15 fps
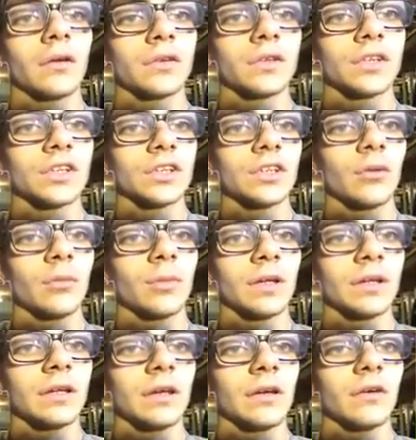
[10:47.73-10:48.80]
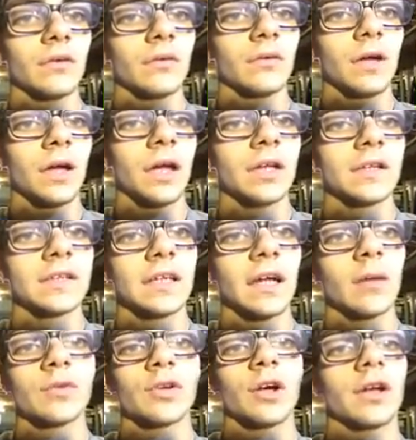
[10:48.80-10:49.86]
It's no big deal. So now
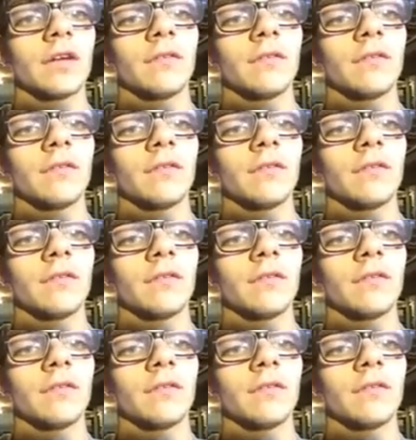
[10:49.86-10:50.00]
I'm trying to